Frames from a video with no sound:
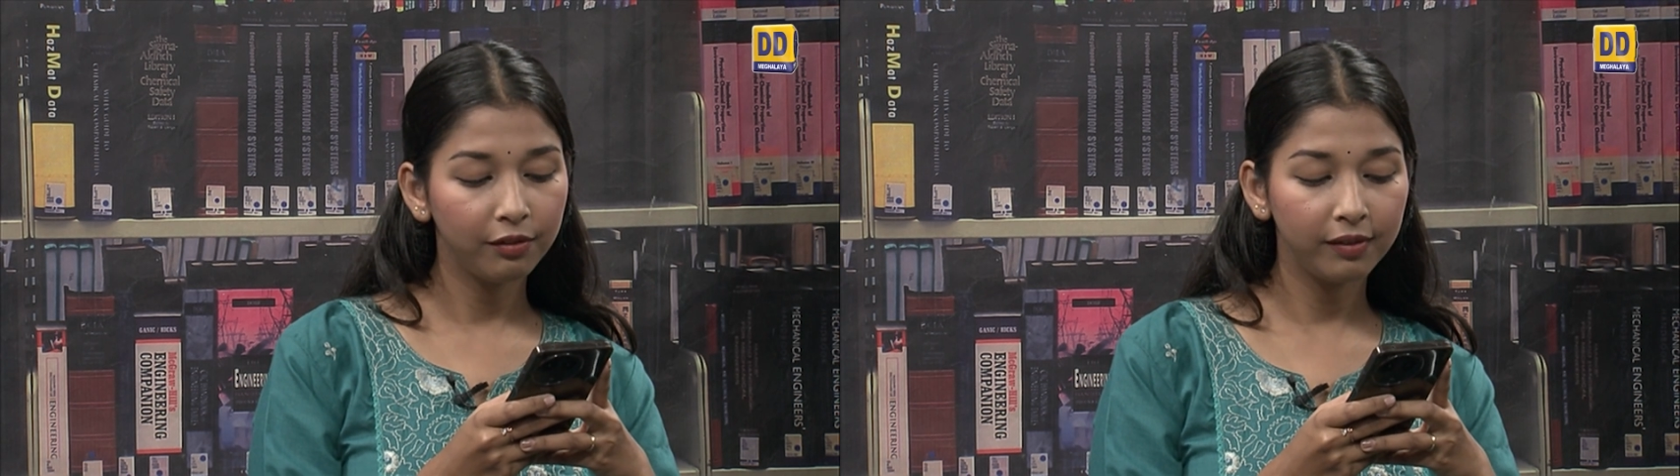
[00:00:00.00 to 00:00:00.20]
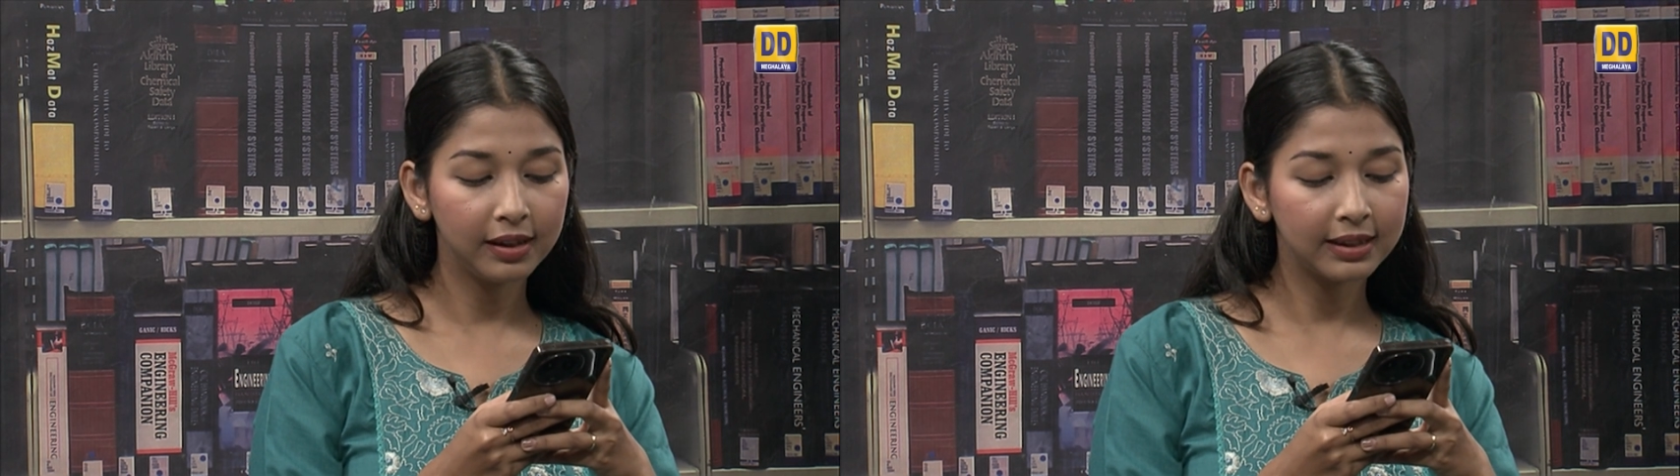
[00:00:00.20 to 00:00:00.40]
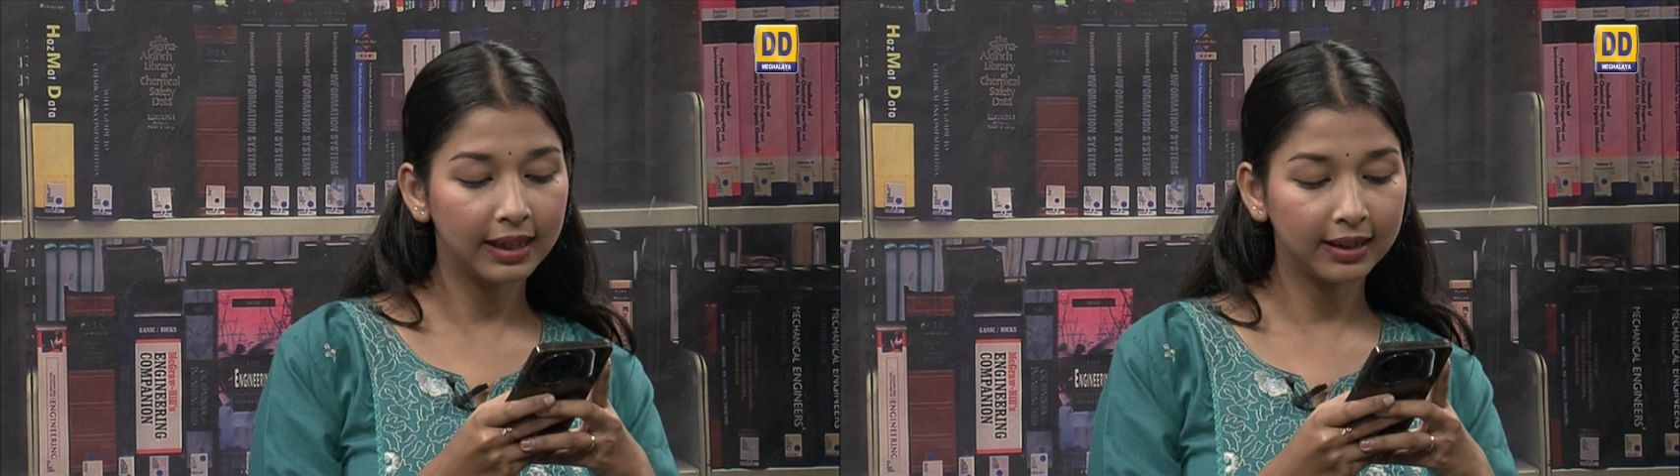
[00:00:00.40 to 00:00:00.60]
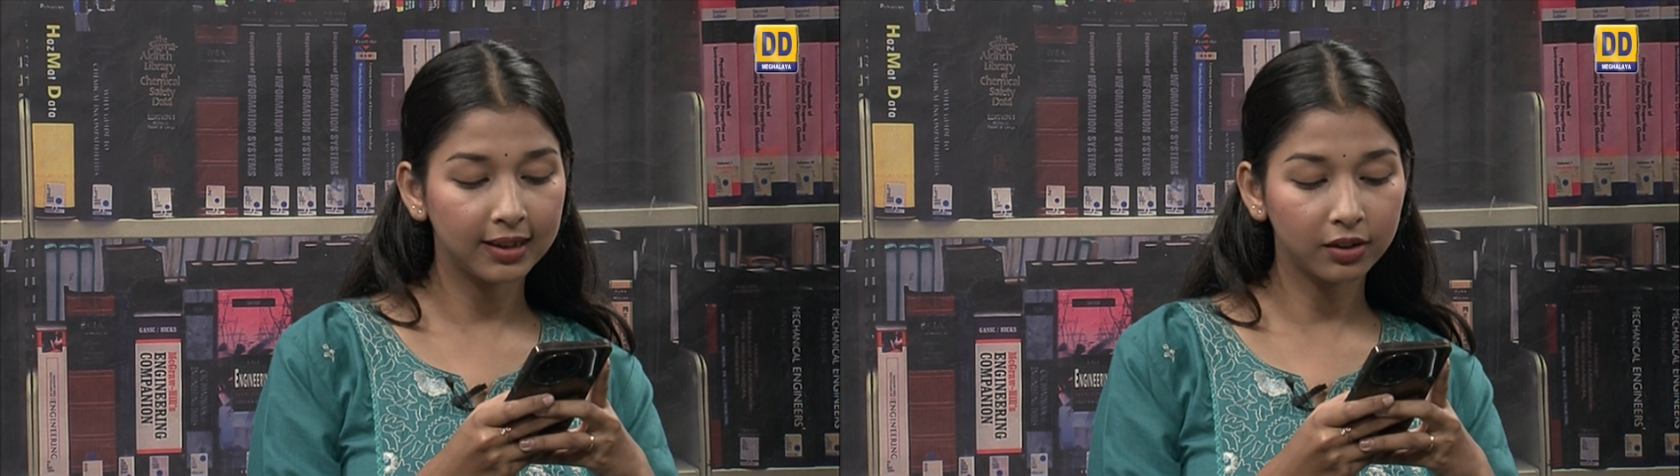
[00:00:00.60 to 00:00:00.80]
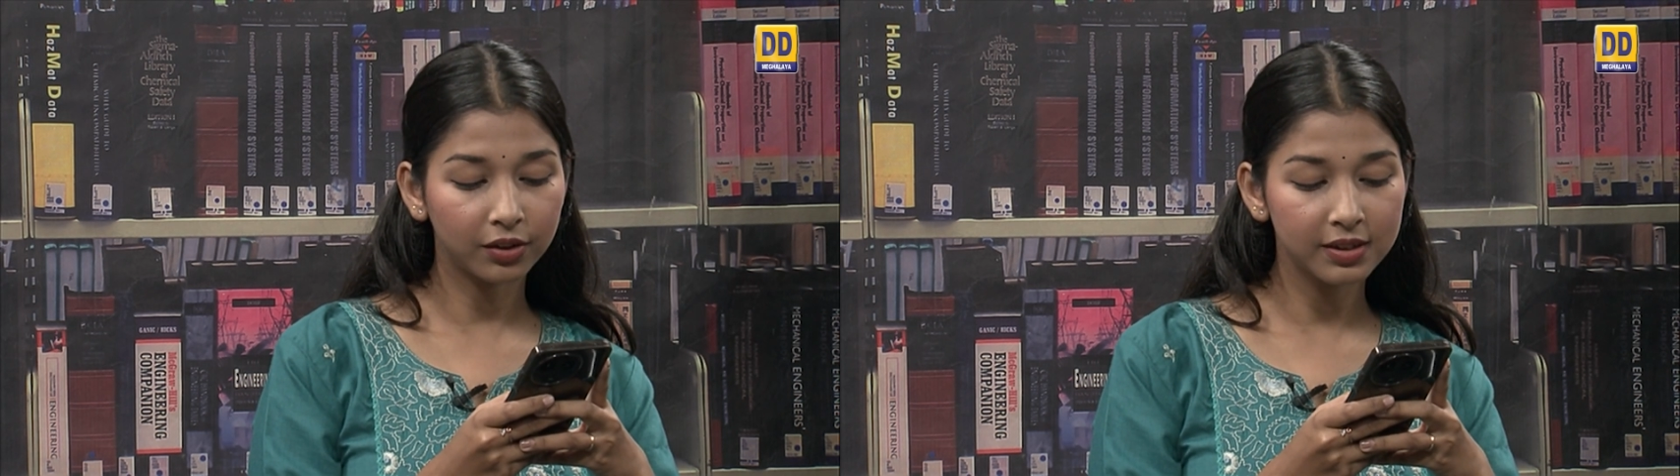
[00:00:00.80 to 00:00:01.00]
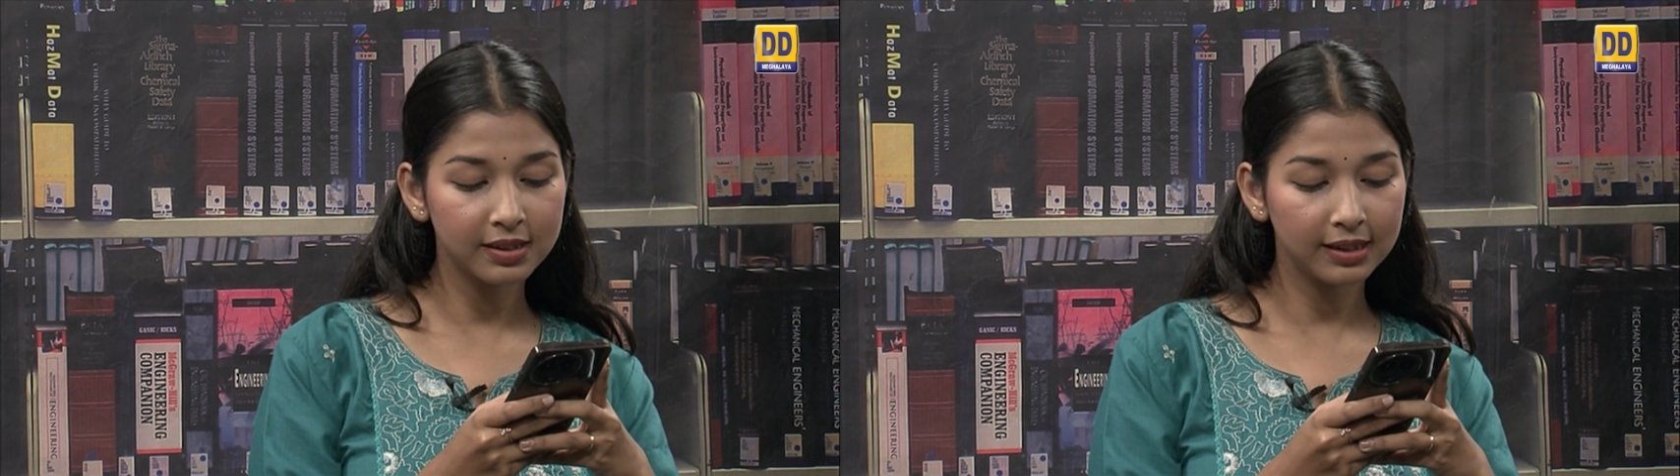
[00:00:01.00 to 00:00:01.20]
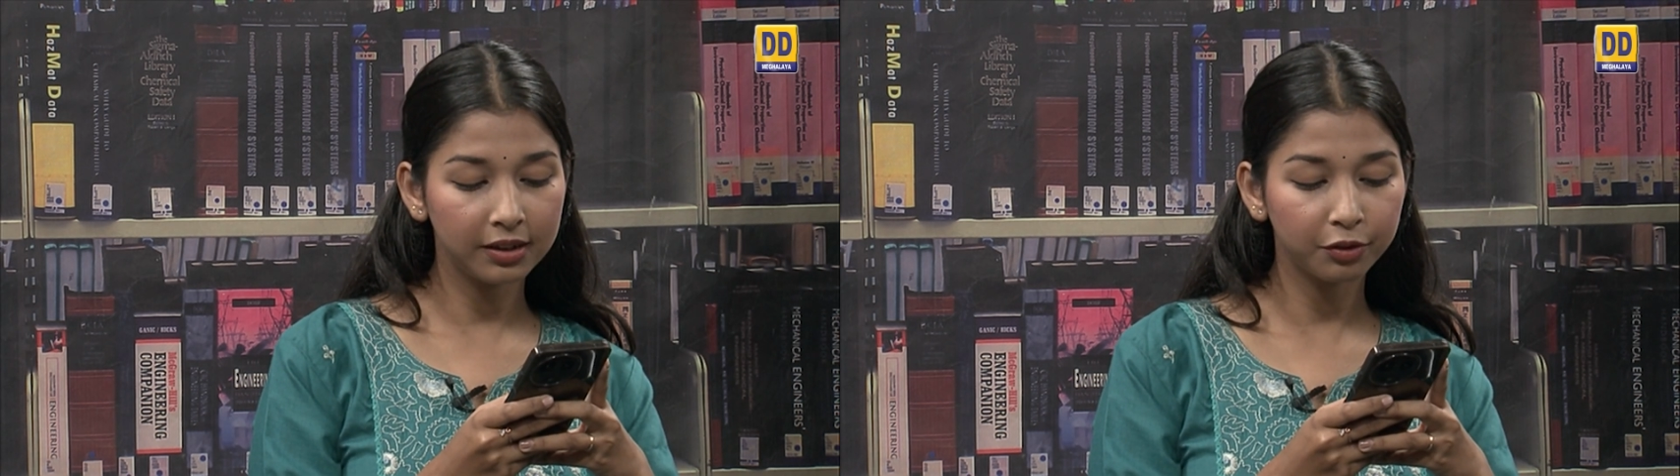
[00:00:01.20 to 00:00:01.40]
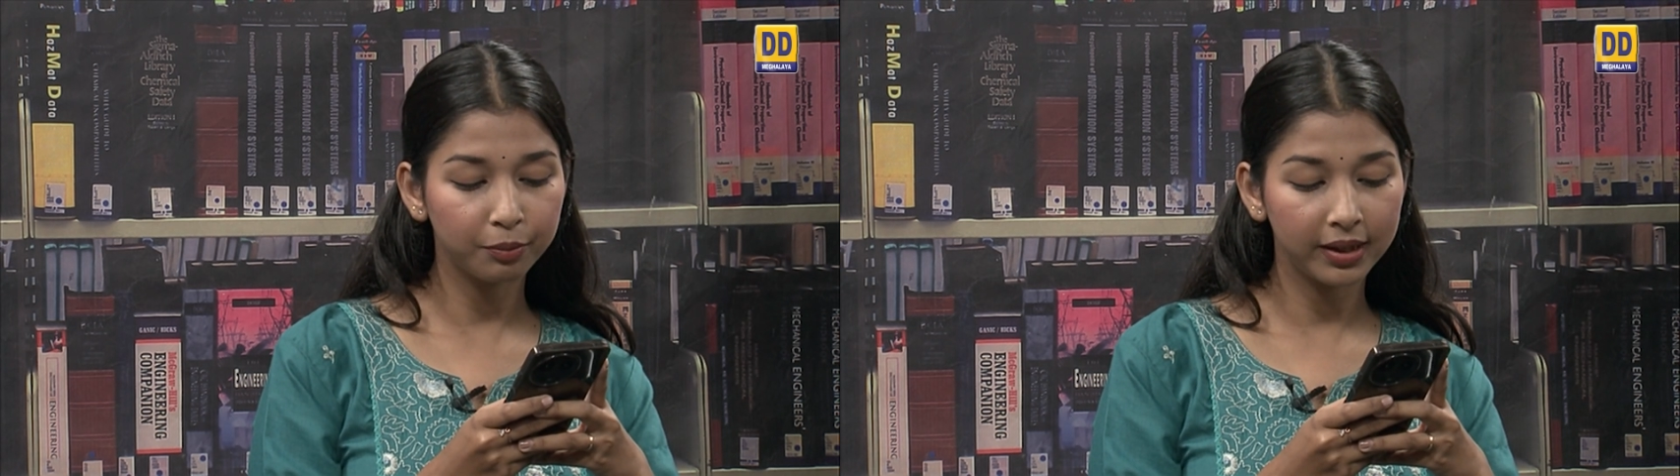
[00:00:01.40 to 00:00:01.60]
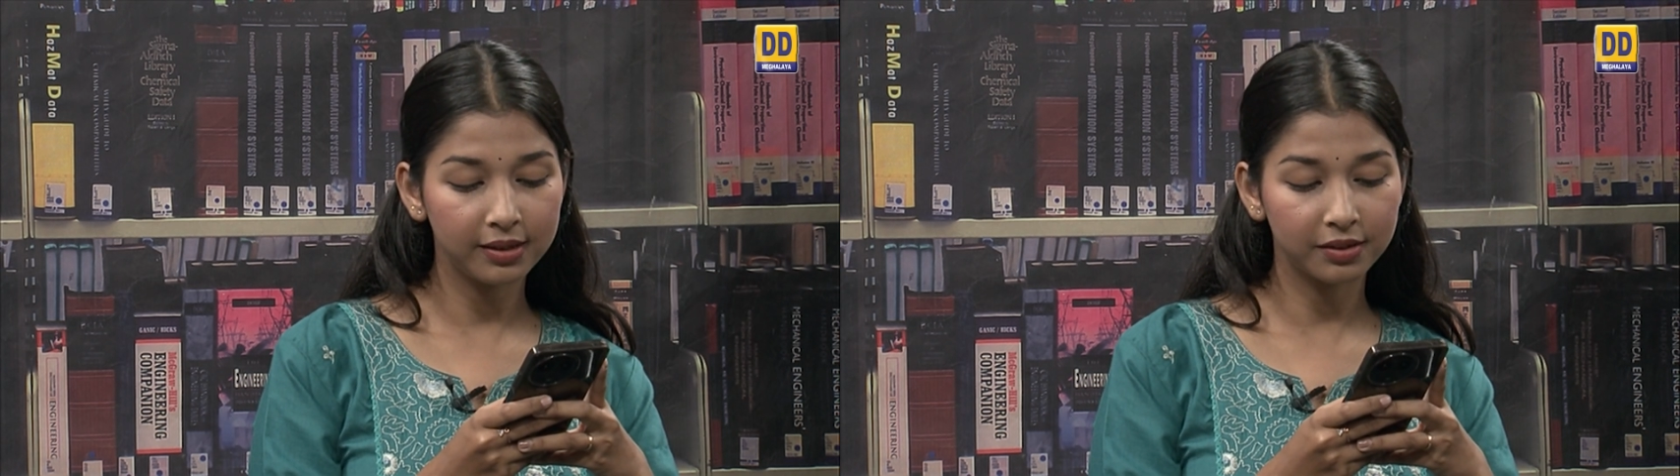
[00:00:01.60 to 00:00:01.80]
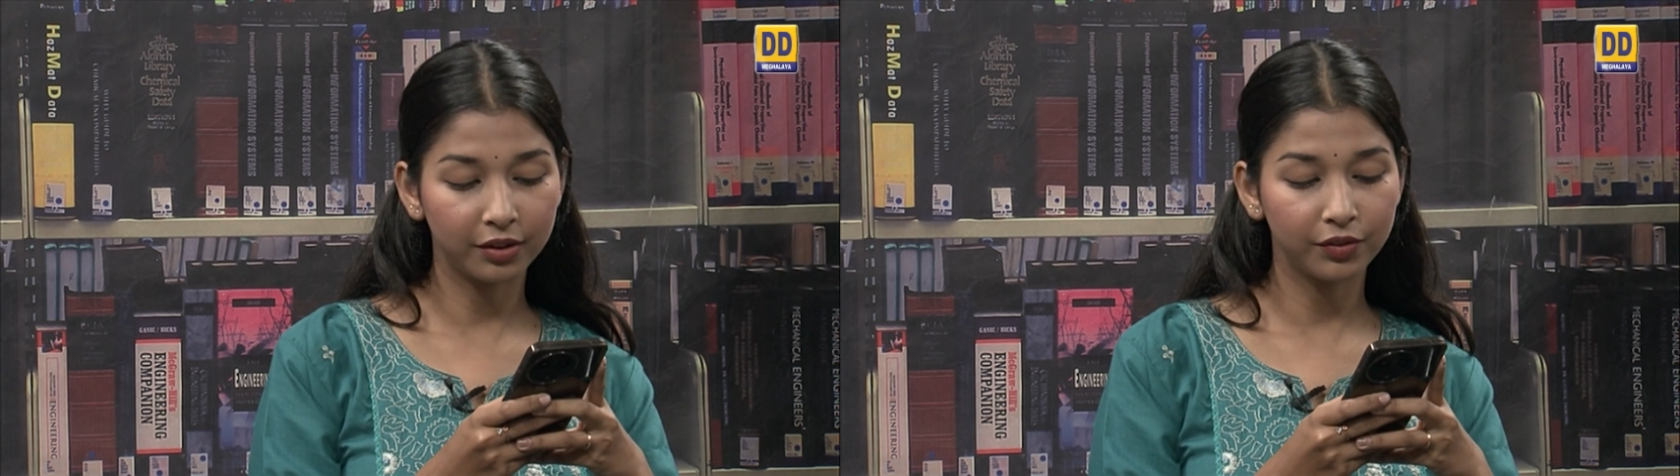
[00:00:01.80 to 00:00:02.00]
felt like a constant
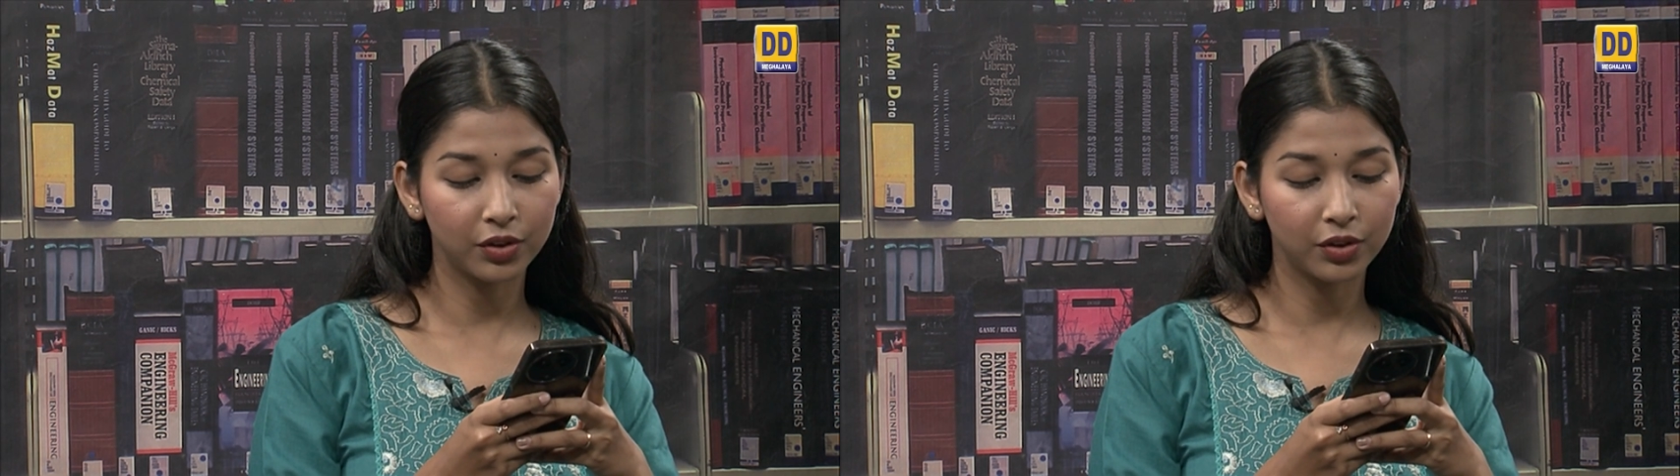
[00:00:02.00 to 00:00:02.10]
reminder of